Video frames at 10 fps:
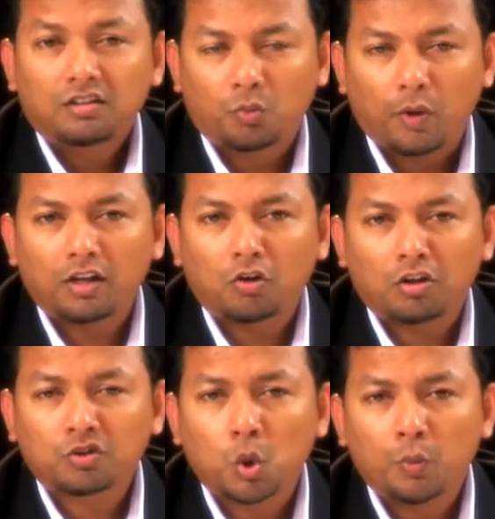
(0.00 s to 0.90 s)
The well
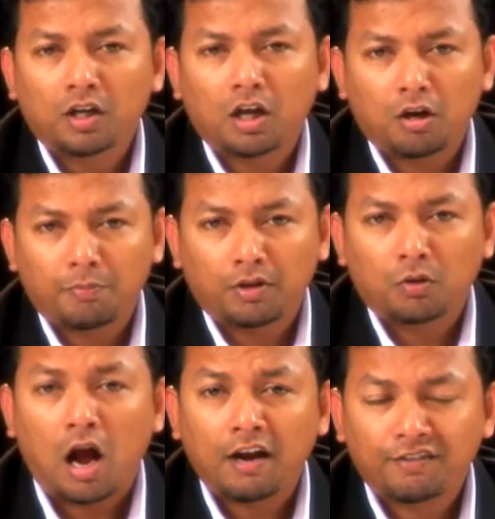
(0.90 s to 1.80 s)
north
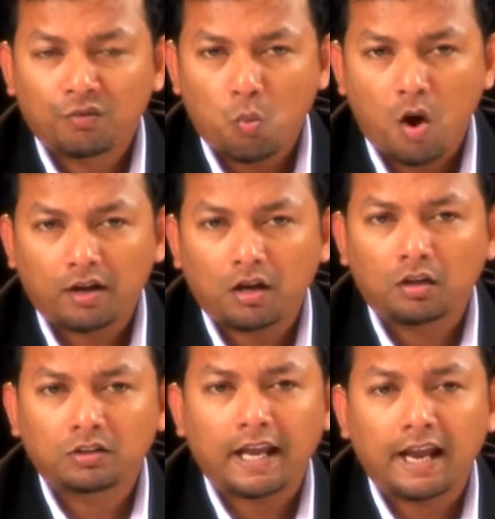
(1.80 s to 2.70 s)
Kovilkallappal hyphen 1
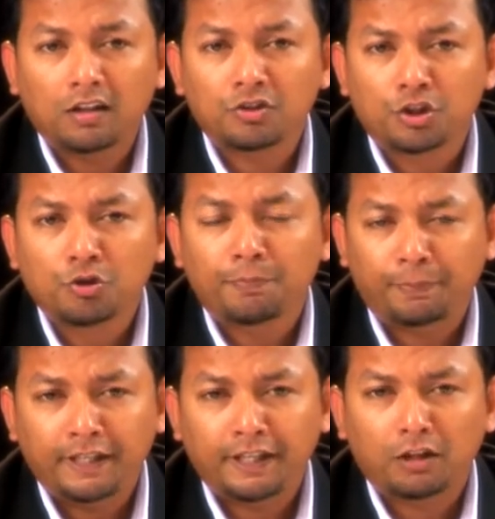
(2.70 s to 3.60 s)
and the
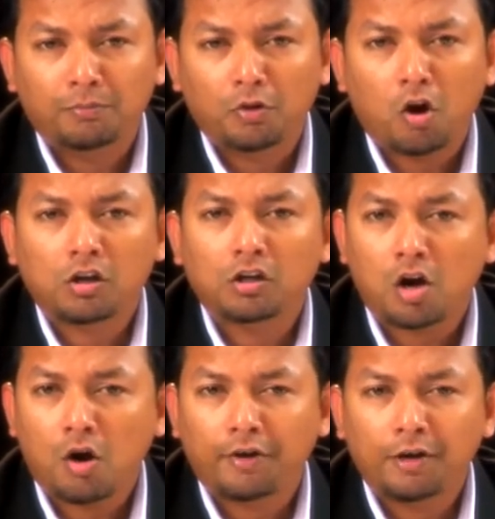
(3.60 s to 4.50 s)
L2PL block
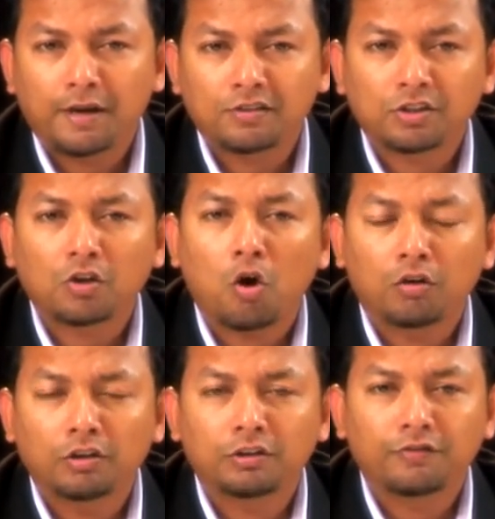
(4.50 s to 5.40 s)
Cauvery Basin
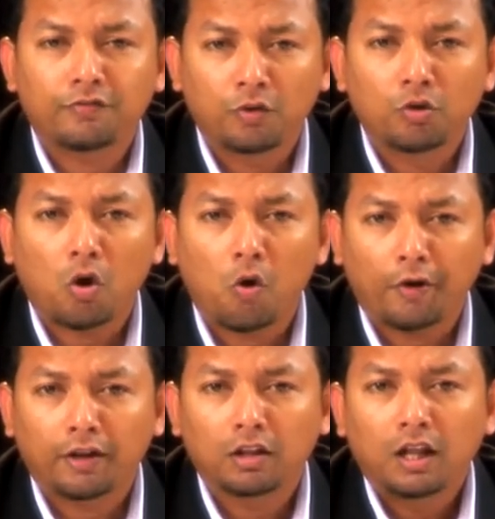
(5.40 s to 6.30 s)
onland flowed
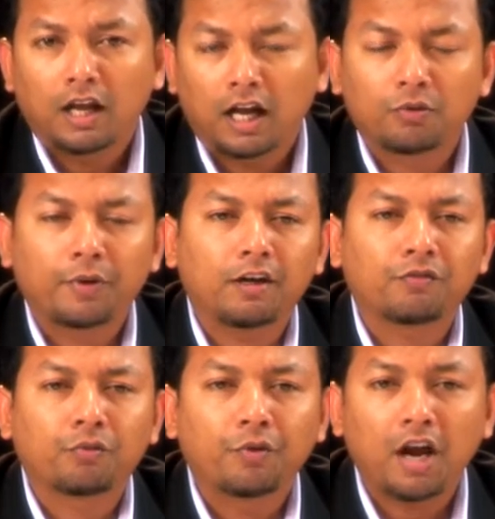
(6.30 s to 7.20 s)
oil at the rate
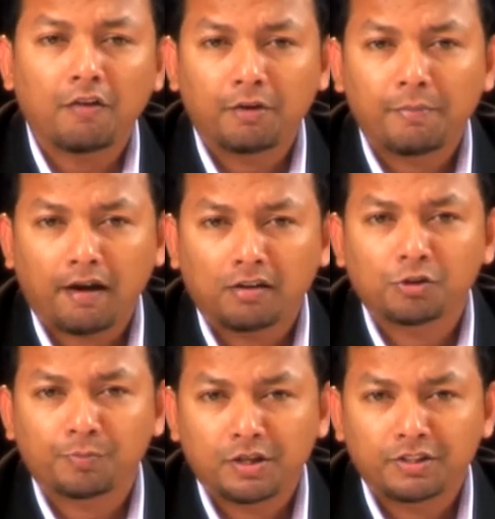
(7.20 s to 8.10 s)
of 300
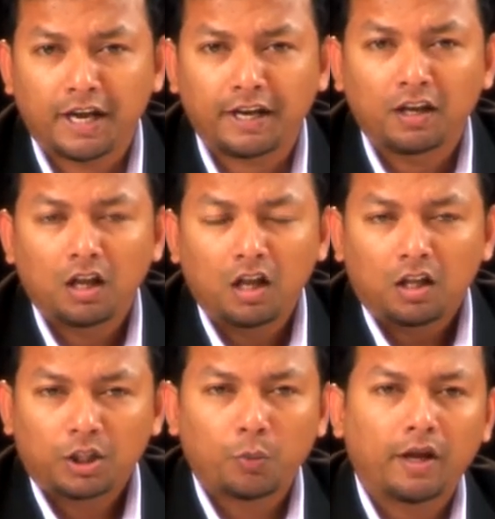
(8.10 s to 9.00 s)
barrels per day.
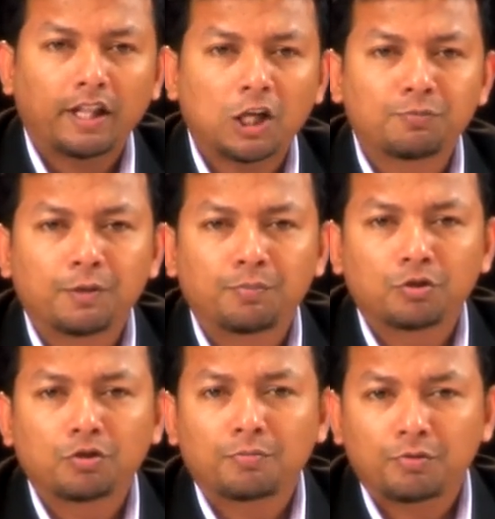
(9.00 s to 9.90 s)
The well has been
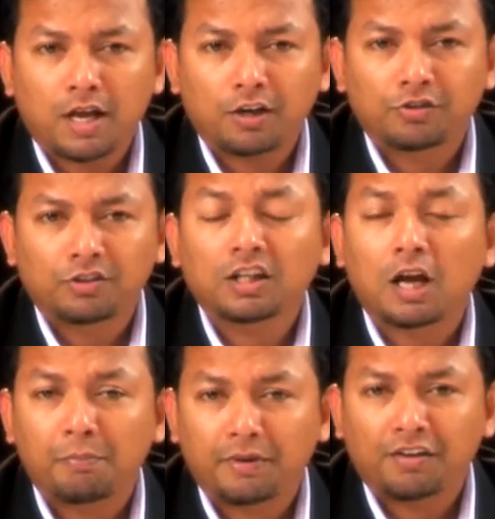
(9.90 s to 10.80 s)
put on production, the
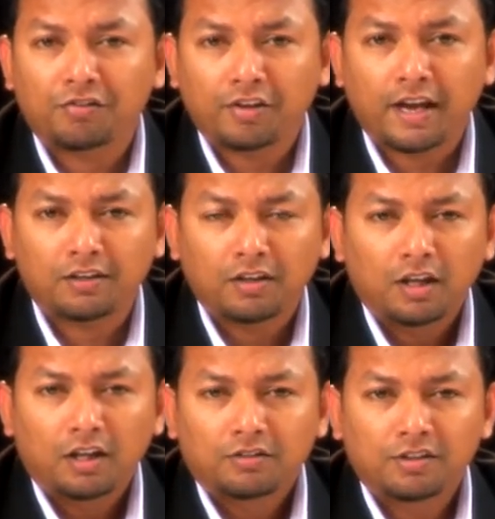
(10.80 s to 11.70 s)
company said.
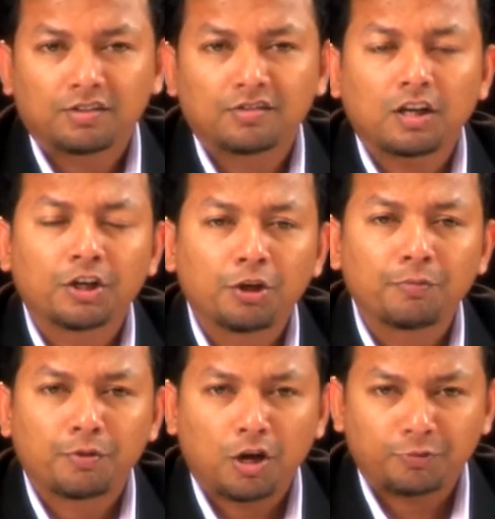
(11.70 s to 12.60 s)
This is a new
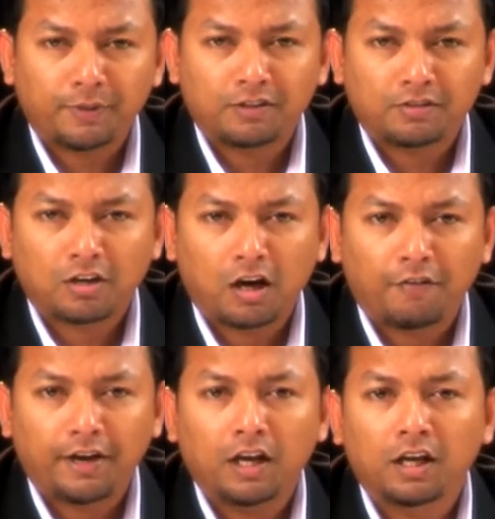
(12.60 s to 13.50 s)
prospect
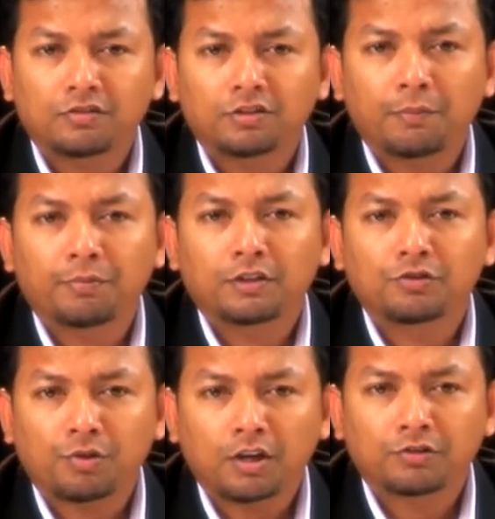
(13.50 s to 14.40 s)
discovery in a separate
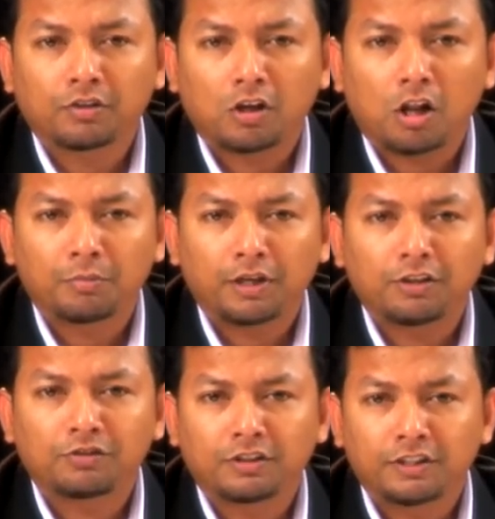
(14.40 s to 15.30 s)
structural
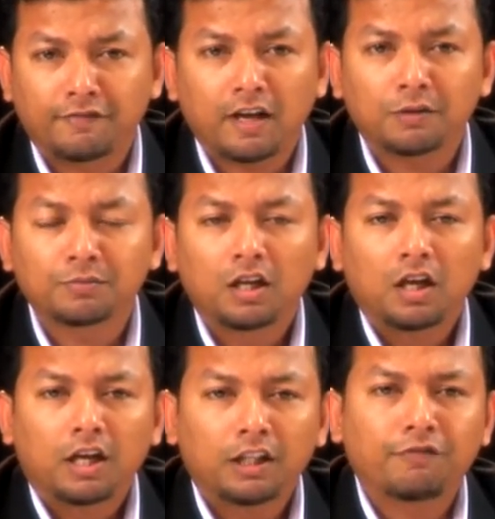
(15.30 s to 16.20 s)
culmination developed
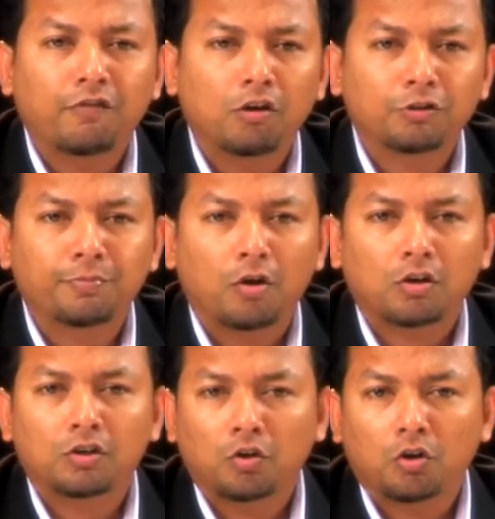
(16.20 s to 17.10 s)
in the faults
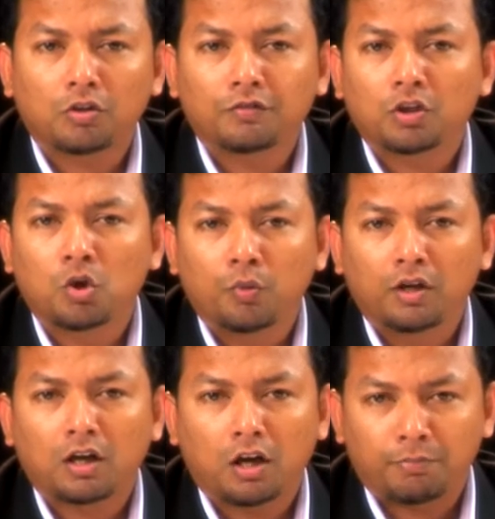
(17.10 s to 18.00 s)
block north of the
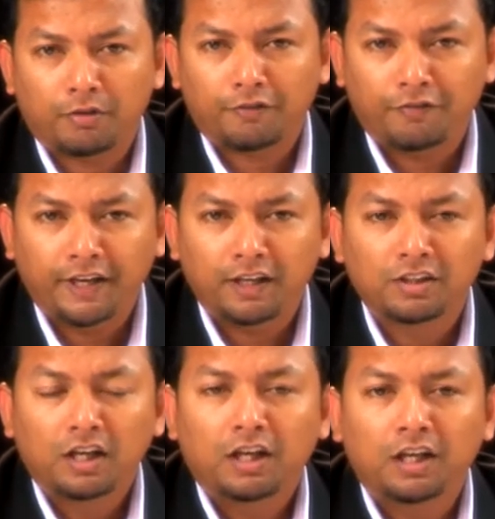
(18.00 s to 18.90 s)
Kovilkallappal
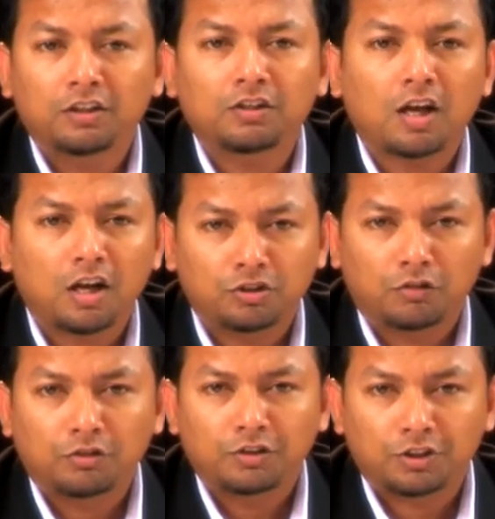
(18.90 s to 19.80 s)
field in the
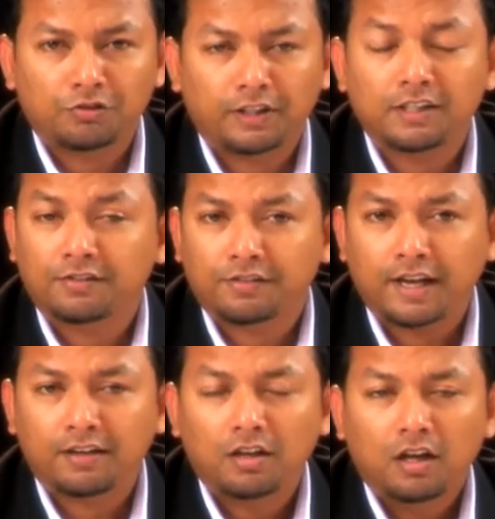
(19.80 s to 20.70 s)
Thanjavur district, it
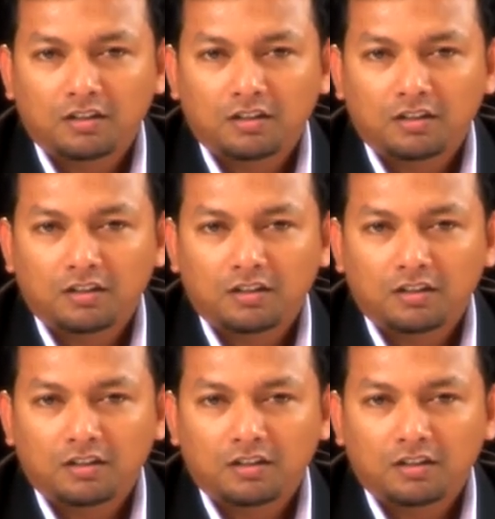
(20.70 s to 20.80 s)
said.